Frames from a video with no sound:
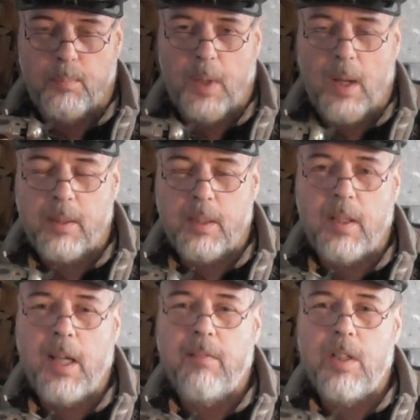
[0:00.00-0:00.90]
Pocket
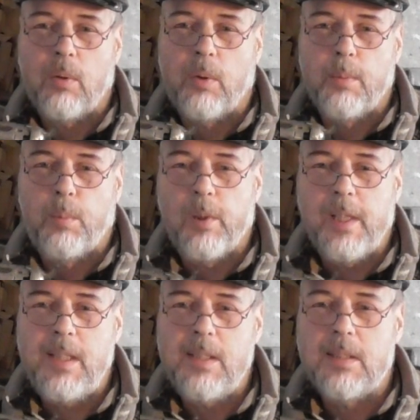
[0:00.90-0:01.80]
Navy or the
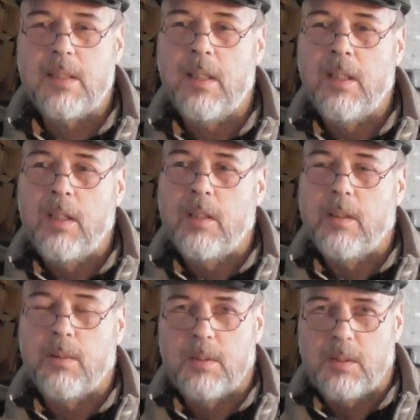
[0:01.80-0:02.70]
Police,
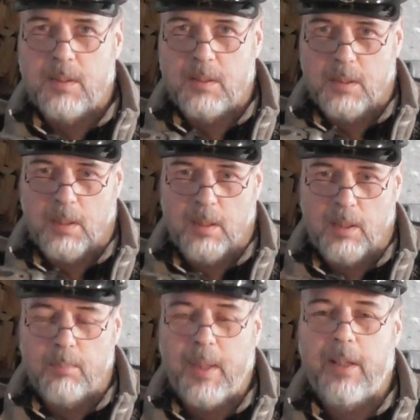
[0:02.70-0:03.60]
it was just
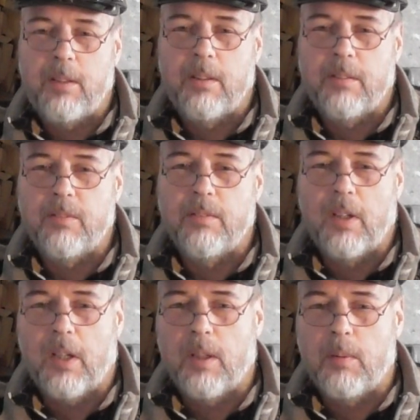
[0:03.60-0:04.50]
a matter
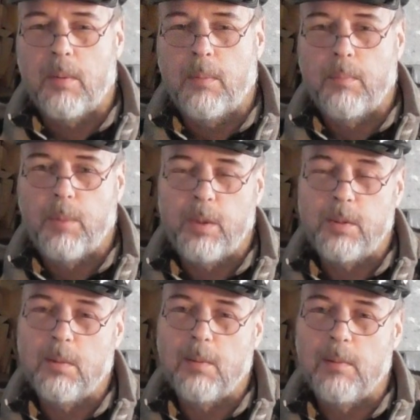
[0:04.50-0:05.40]
of
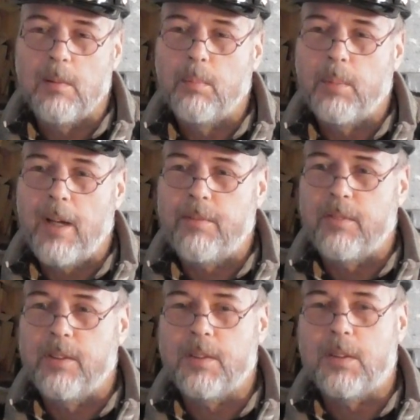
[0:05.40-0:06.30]
personal
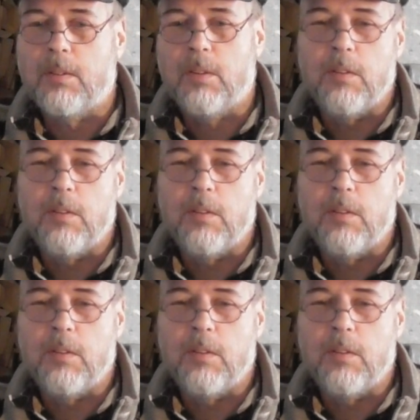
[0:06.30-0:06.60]
preference.